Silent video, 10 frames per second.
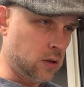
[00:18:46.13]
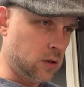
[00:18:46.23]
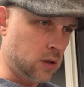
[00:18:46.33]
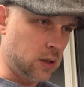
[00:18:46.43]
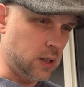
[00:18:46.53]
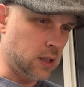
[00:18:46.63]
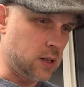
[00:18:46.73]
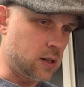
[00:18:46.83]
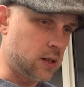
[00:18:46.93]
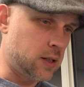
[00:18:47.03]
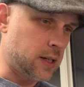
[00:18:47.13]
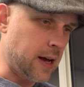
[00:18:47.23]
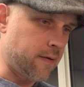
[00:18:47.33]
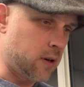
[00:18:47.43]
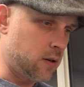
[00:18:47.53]

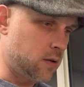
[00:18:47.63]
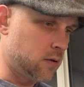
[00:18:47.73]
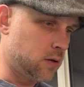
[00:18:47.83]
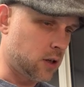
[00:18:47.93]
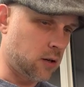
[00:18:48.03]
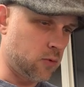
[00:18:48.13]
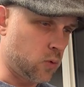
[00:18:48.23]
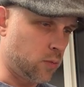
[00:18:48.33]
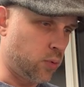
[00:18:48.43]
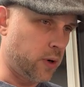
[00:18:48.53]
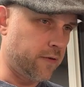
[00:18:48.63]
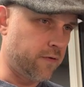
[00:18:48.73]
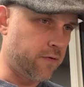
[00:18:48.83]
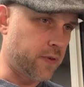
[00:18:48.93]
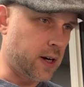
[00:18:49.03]
$67 times
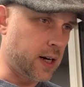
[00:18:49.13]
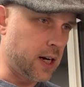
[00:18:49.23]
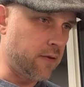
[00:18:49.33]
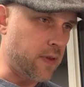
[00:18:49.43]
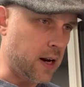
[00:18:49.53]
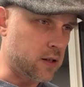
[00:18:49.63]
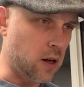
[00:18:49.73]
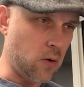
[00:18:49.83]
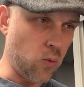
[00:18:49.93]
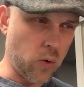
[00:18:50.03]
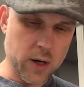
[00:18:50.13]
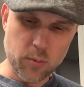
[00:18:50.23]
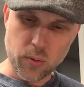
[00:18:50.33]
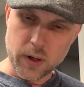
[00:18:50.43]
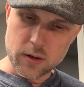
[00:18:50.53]
1.5, that is a
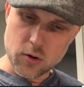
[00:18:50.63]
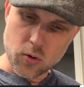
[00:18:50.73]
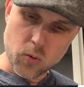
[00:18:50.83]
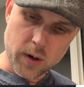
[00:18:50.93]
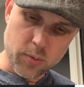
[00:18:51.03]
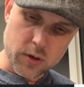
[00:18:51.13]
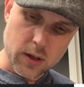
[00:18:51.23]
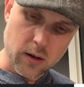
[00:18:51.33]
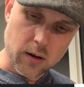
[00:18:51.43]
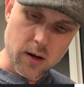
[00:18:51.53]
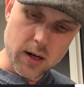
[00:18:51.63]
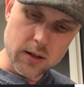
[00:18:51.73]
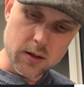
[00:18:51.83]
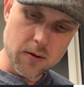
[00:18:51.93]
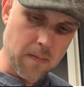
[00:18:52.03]
1.01%
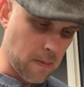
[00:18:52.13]
loss.